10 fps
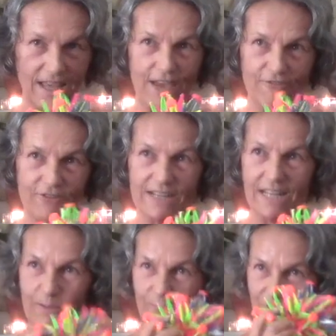to have
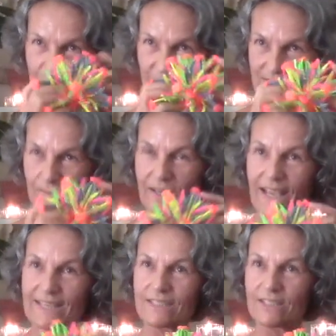freedom from this
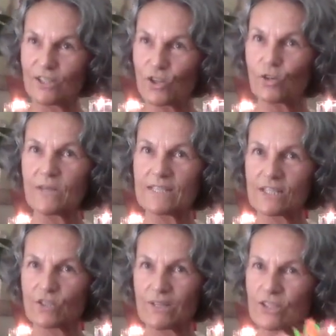place, it's a no-win
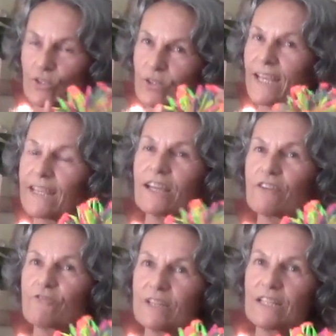situation. You can't
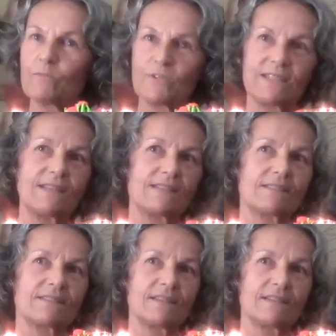have freedom with this.